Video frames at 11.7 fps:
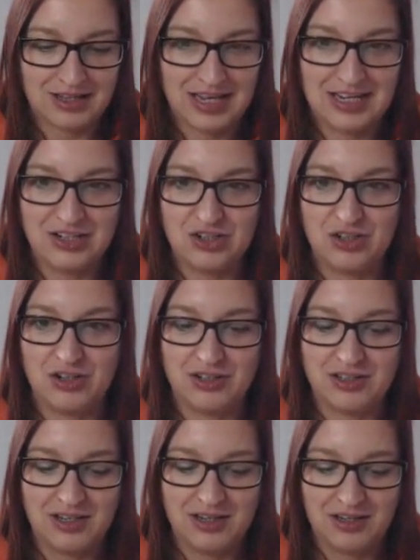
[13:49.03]
They
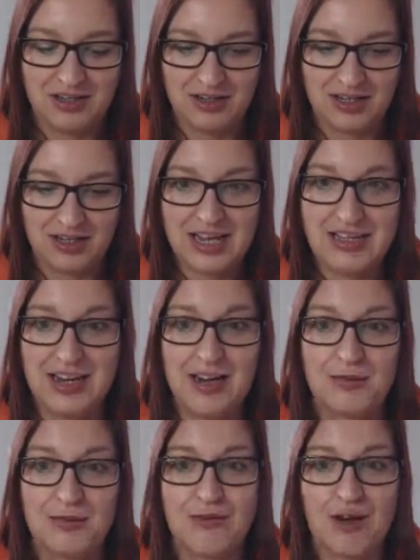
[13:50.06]
should get the
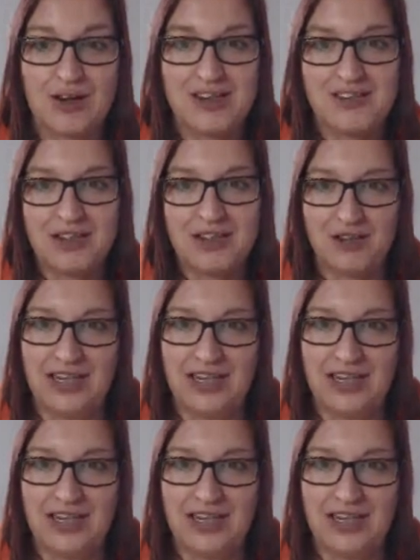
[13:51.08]
accounts right so